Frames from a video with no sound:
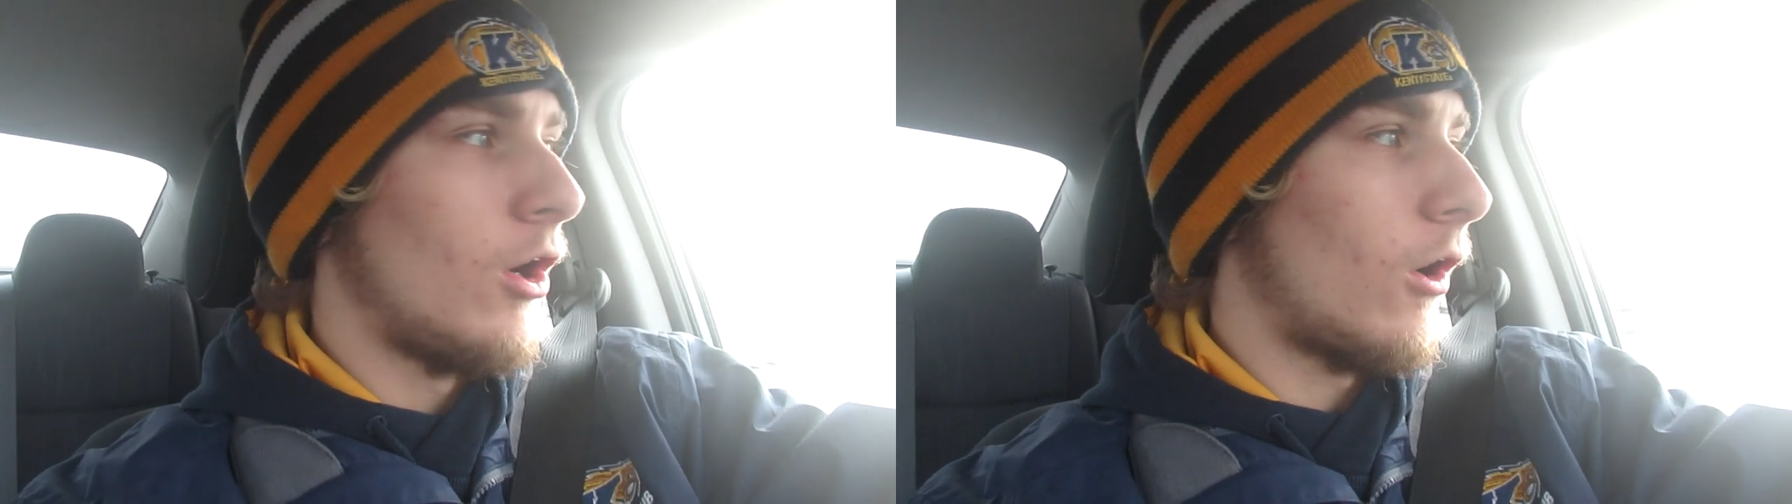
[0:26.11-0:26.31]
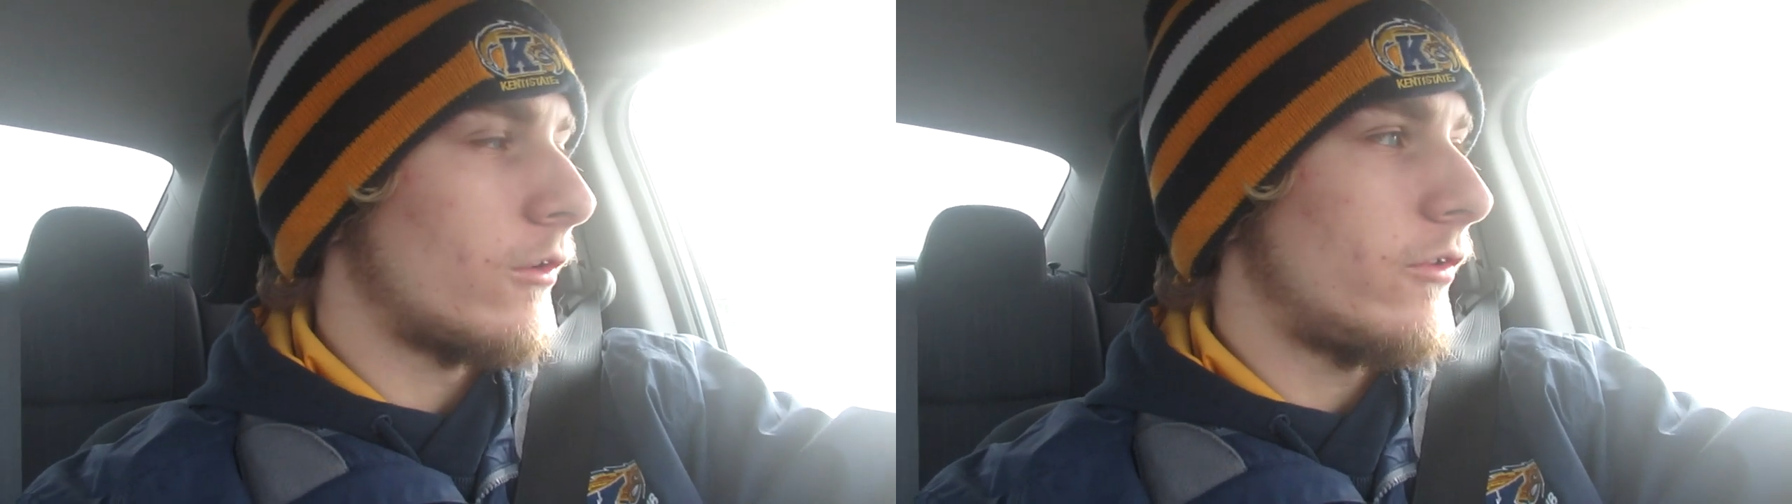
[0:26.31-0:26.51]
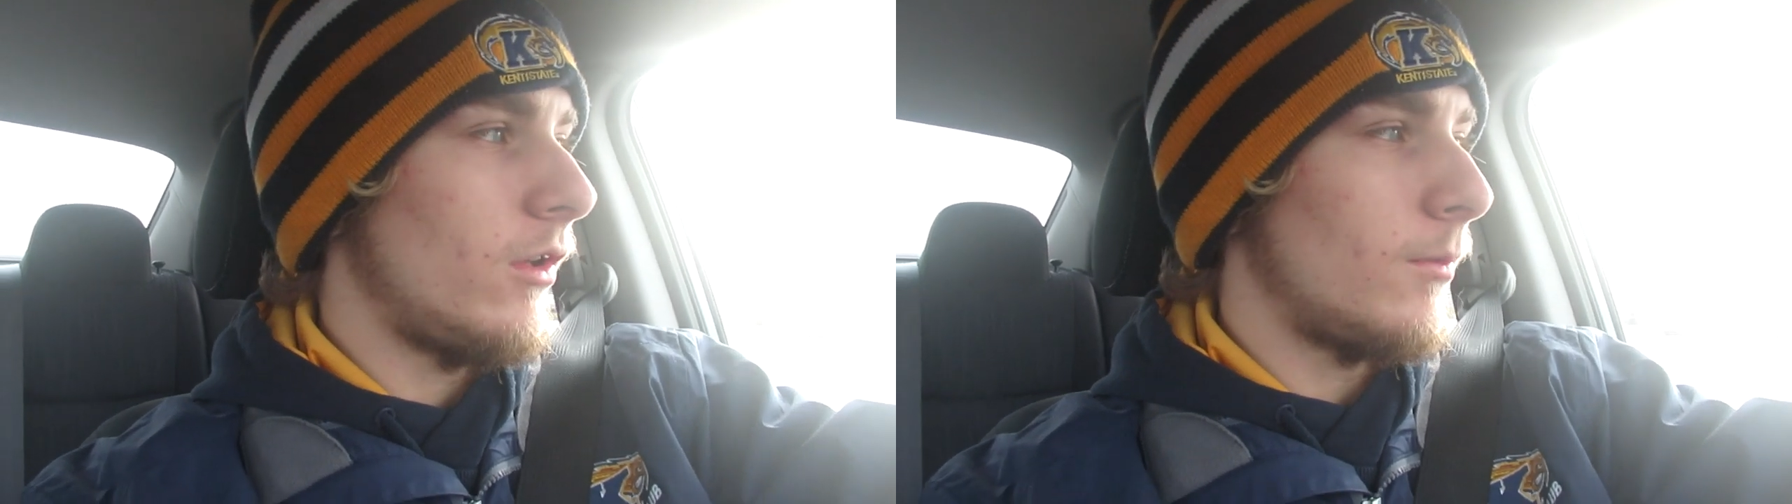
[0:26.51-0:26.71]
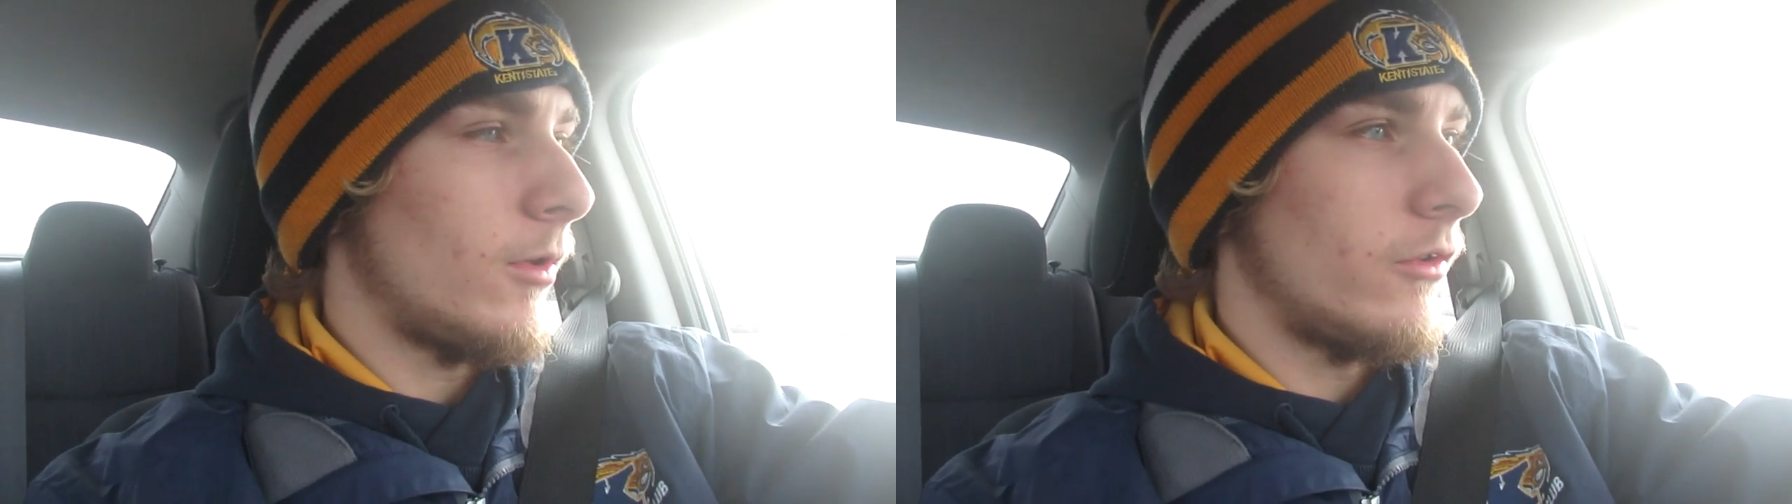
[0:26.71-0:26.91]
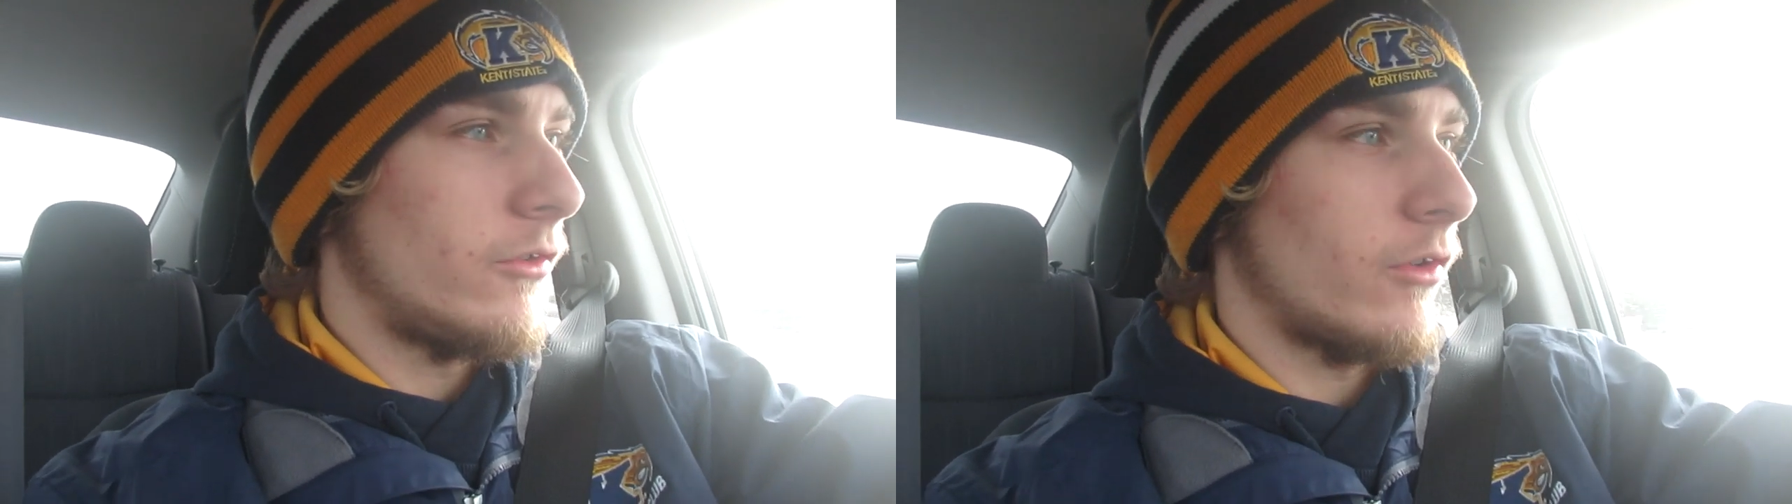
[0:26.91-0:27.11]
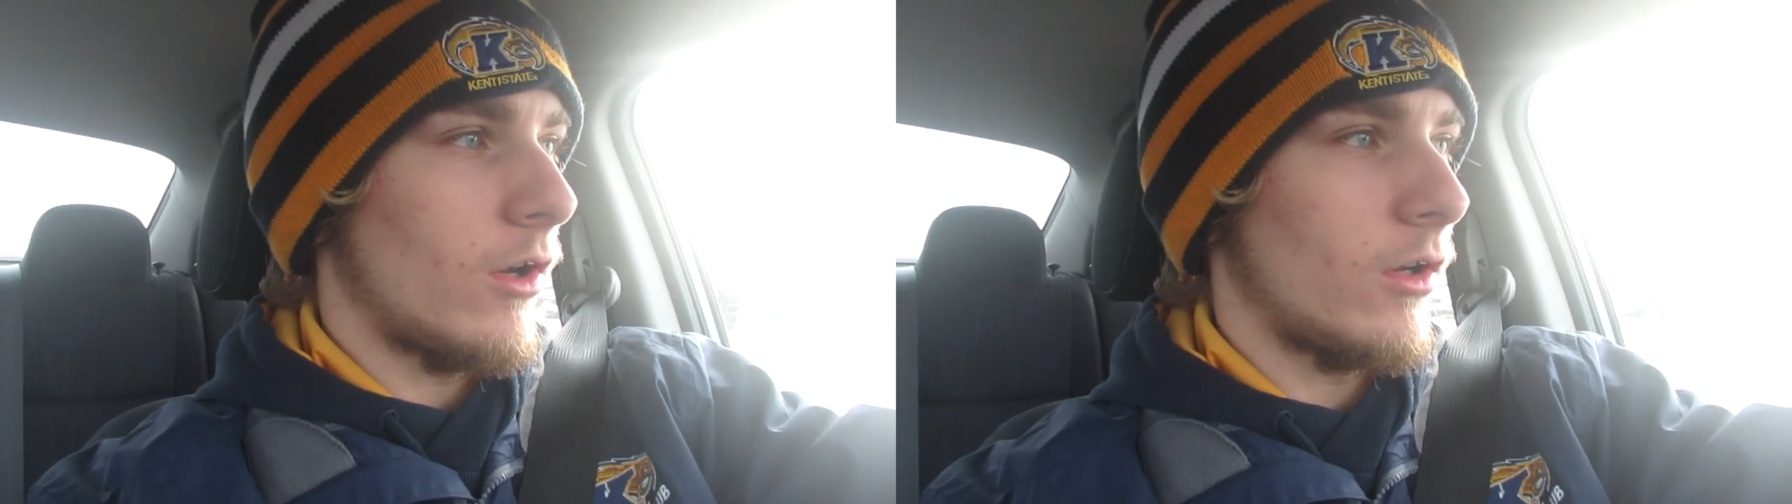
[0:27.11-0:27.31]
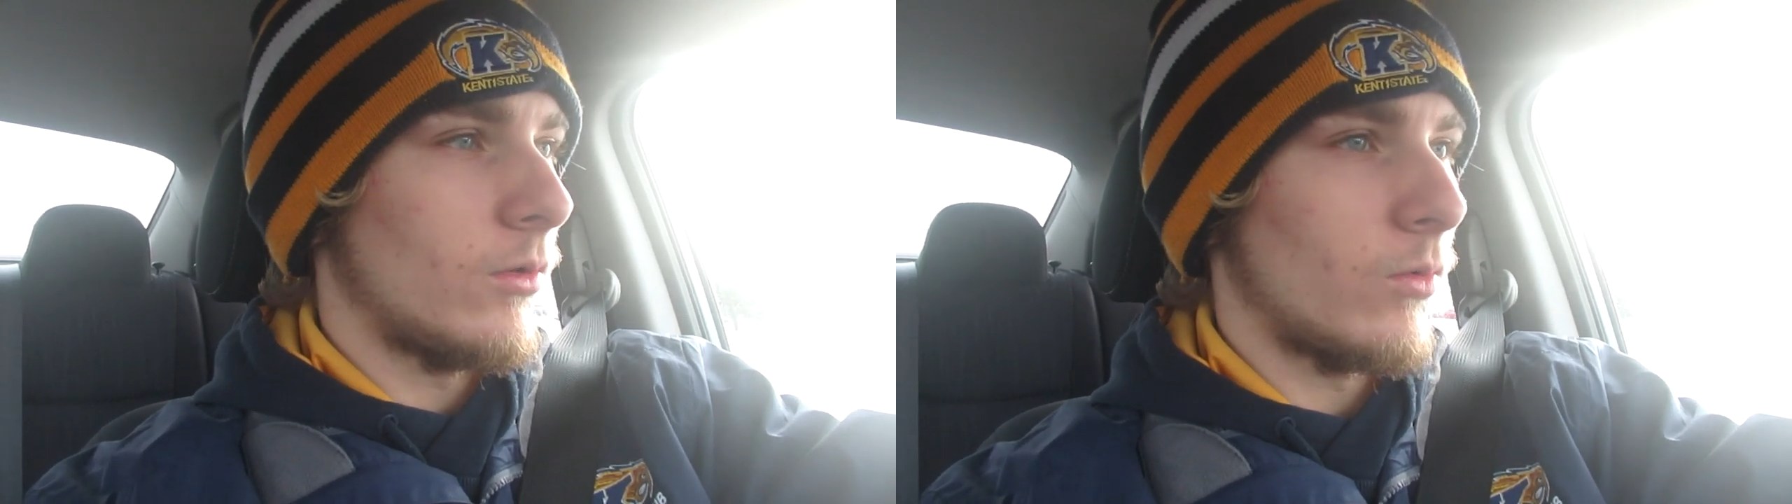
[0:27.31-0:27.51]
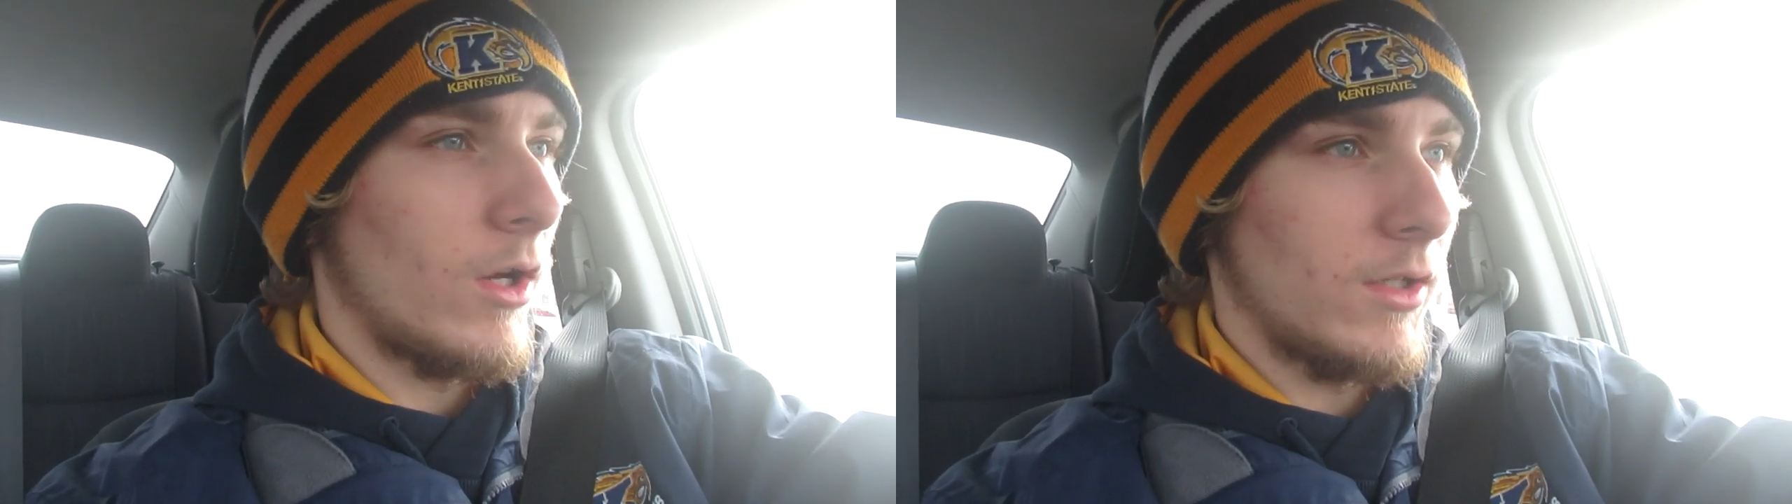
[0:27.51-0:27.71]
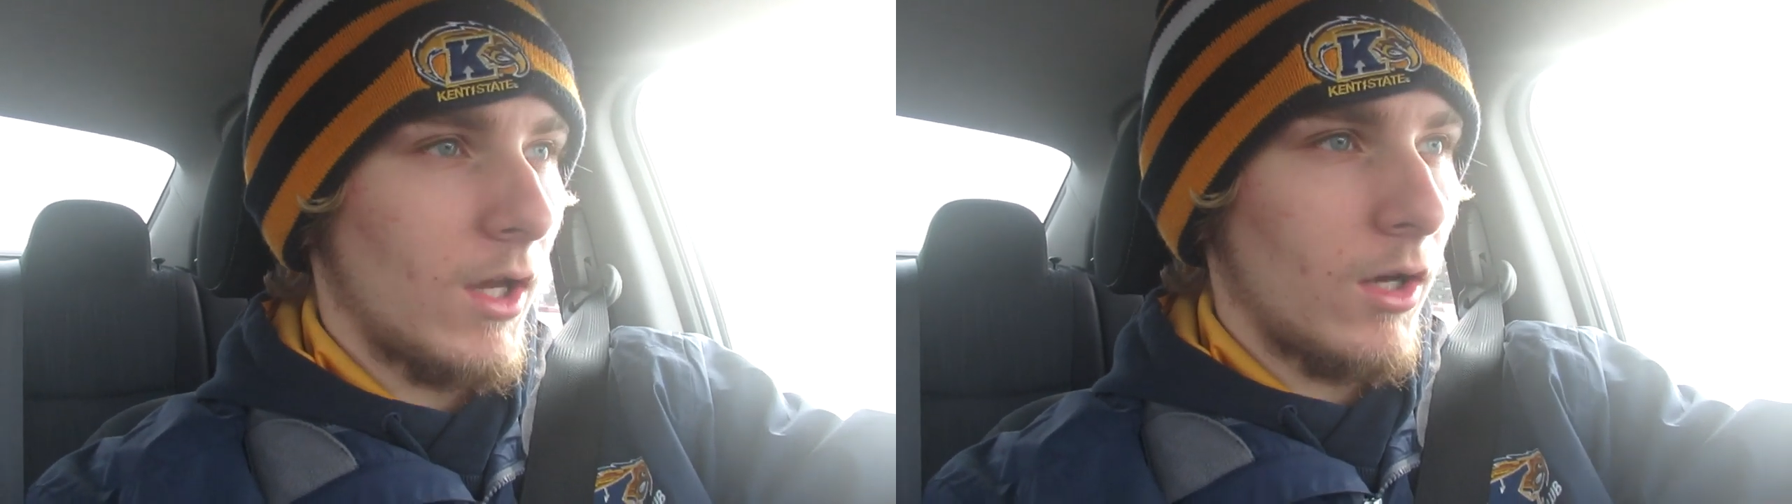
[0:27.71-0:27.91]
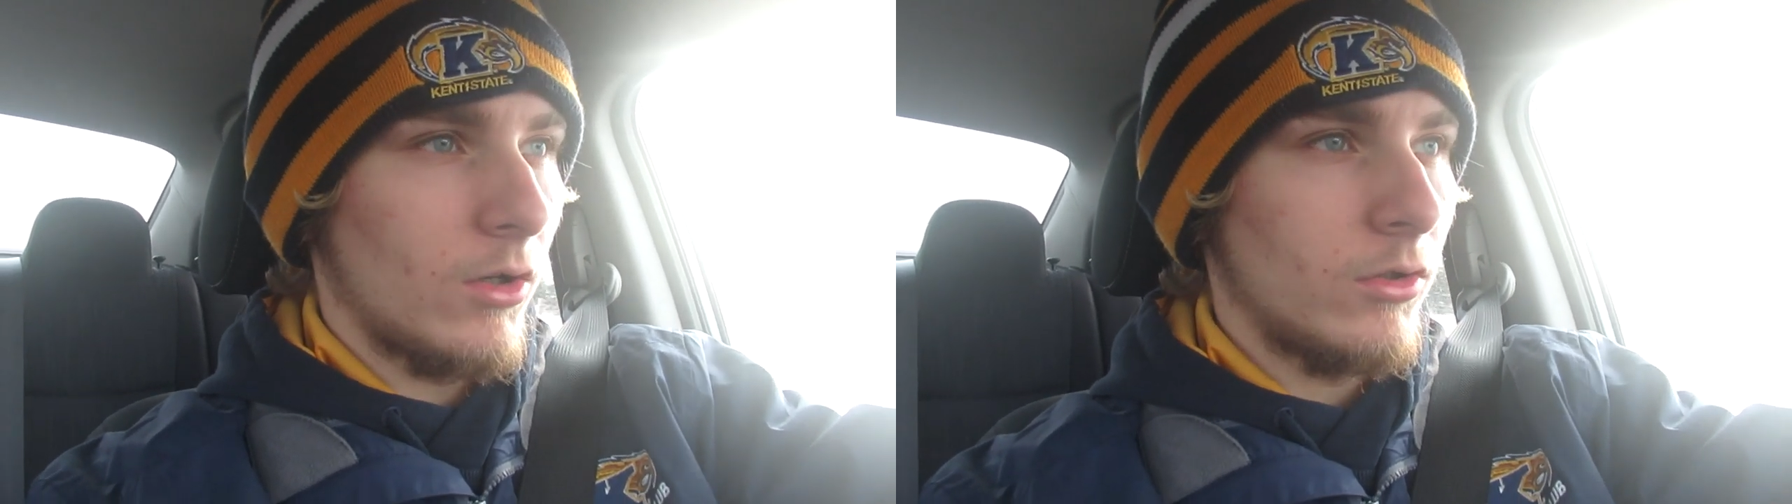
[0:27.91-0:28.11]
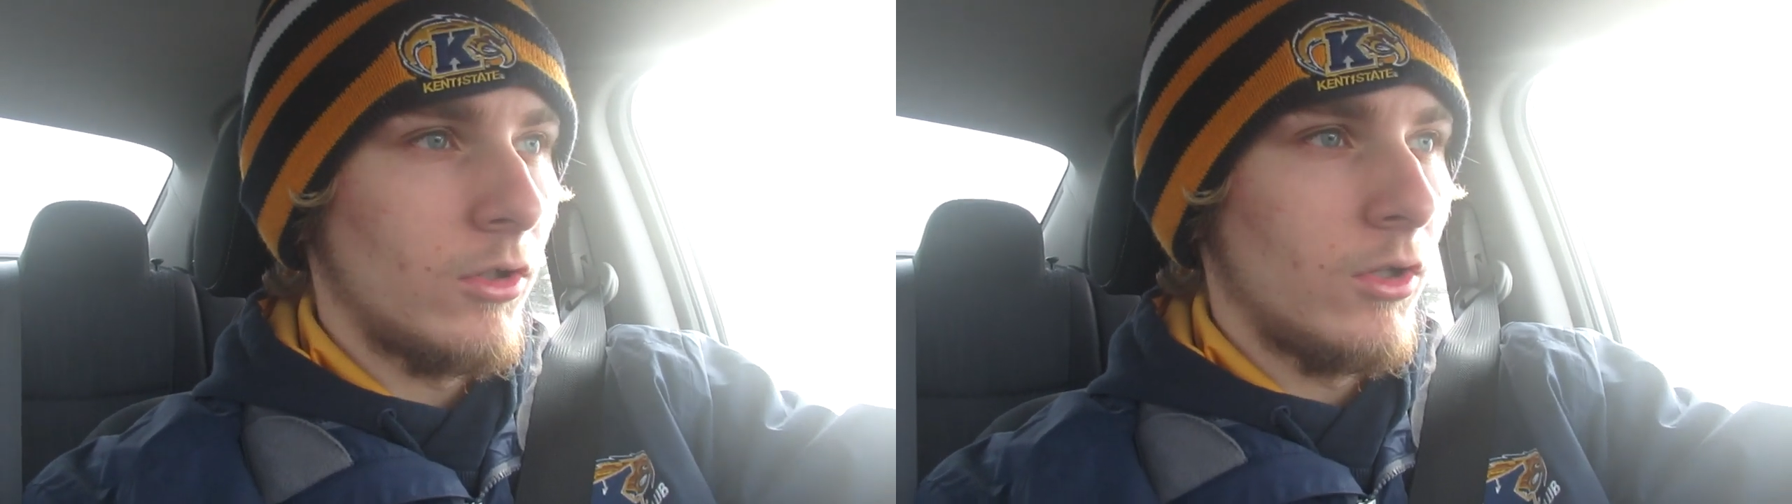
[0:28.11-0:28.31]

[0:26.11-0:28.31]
our team is uh, right now,